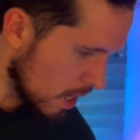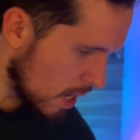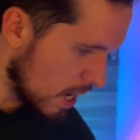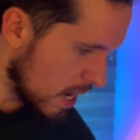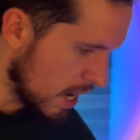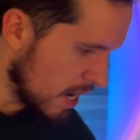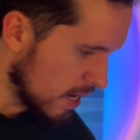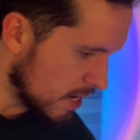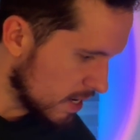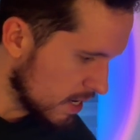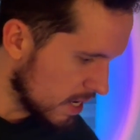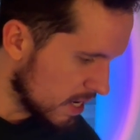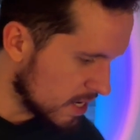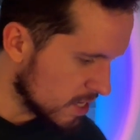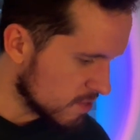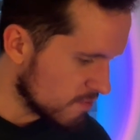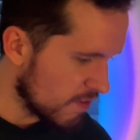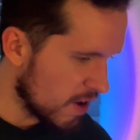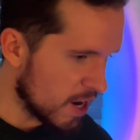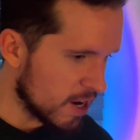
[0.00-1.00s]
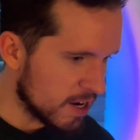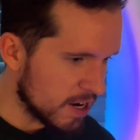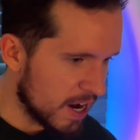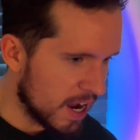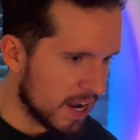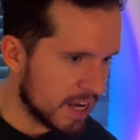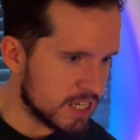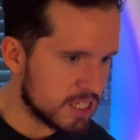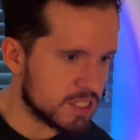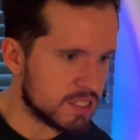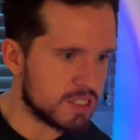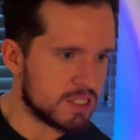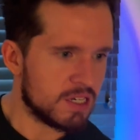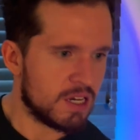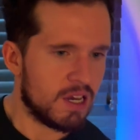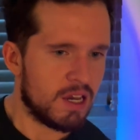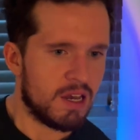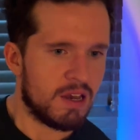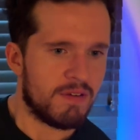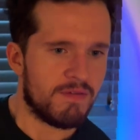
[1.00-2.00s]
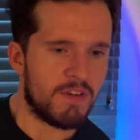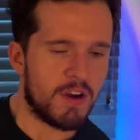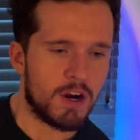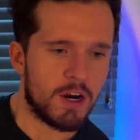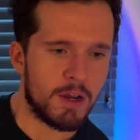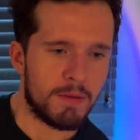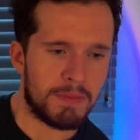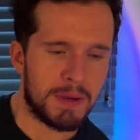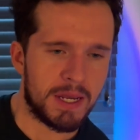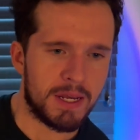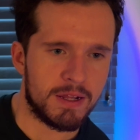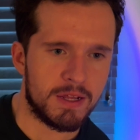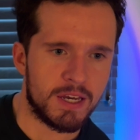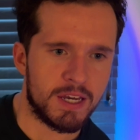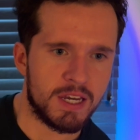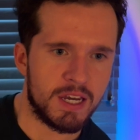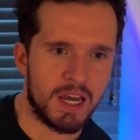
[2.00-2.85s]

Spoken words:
And it is very nice, very appealing,